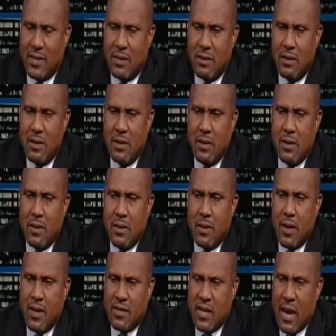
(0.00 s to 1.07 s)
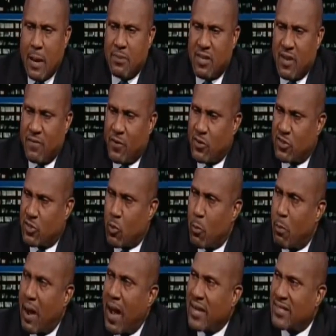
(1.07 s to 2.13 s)
and at times I felt so
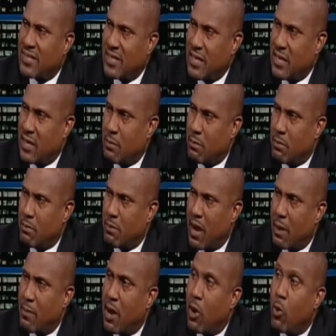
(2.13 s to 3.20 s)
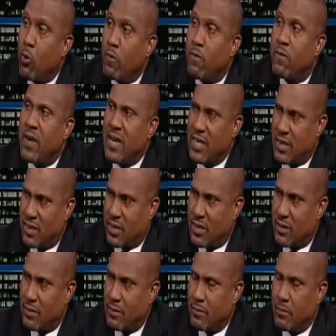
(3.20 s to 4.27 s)
boxed in by my own faith.
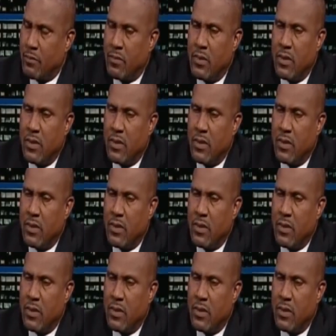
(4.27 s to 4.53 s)
Mm.